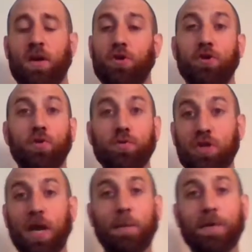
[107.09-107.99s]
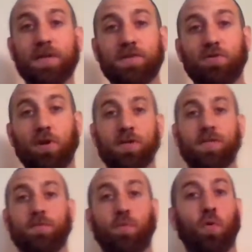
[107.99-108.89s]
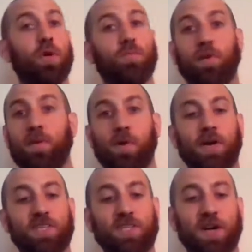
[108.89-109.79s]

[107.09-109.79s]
New champions across the board, pretty much.